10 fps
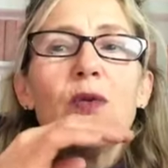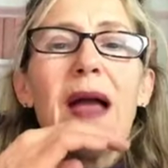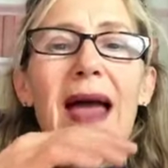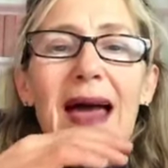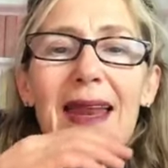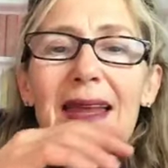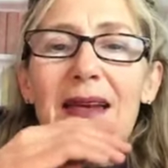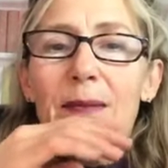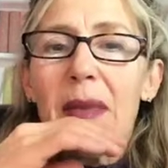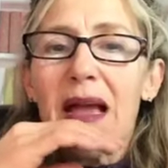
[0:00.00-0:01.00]
To
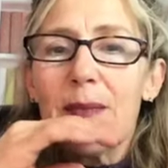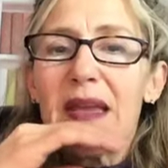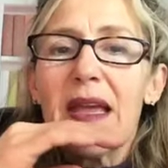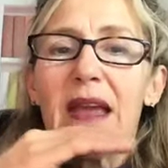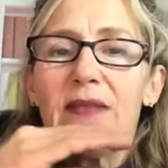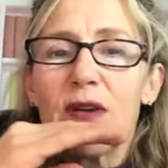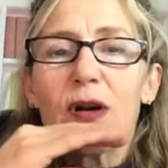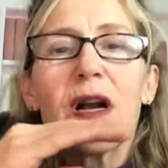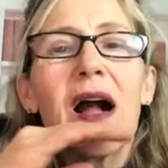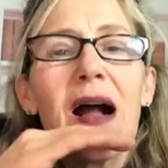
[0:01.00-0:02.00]
edit my
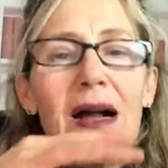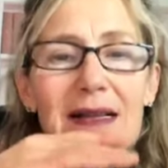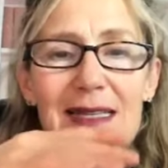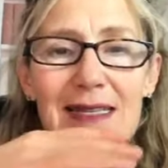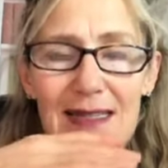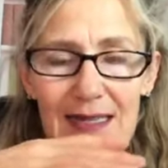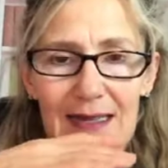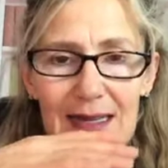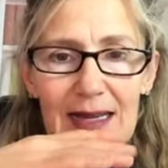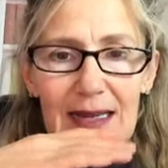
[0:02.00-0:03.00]
behavior
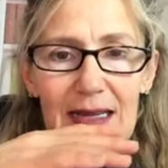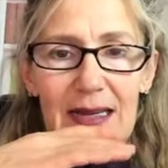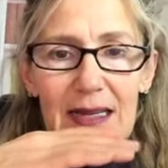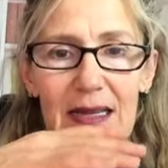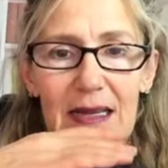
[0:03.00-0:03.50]
constantly